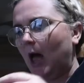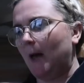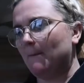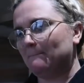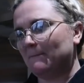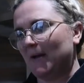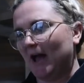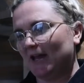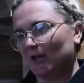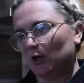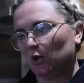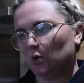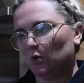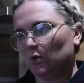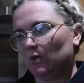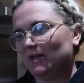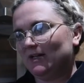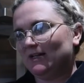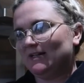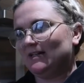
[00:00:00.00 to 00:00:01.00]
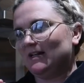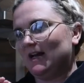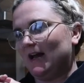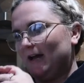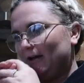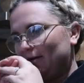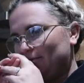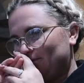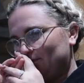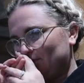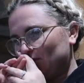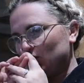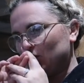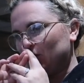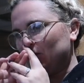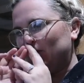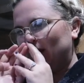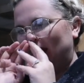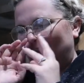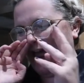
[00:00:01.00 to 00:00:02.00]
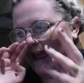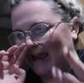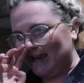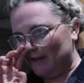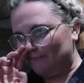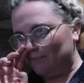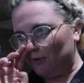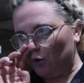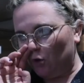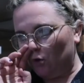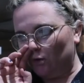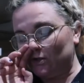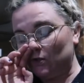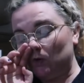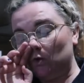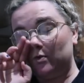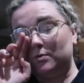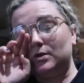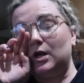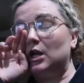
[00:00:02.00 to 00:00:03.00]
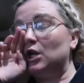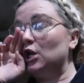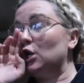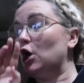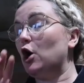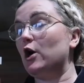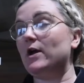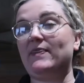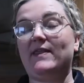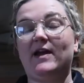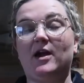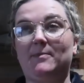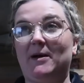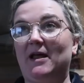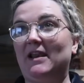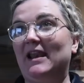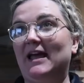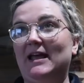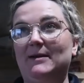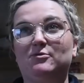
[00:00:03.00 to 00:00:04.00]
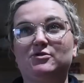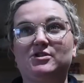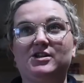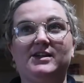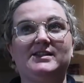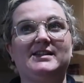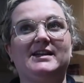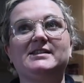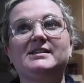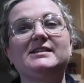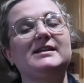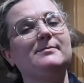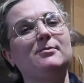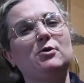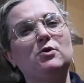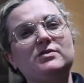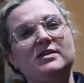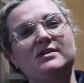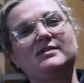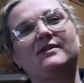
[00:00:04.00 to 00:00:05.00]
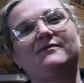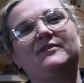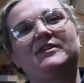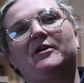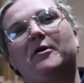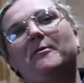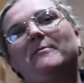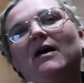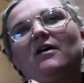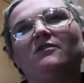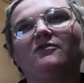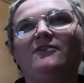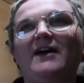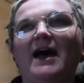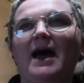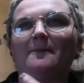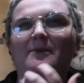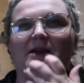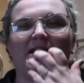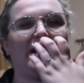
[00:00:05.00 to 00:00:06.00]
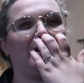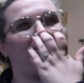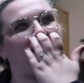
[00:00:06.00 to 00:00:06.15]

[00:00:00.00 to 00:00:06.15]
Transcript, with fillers: a male um, sort of label. It's all a lot in there about labels and identity, but also stuff in there about family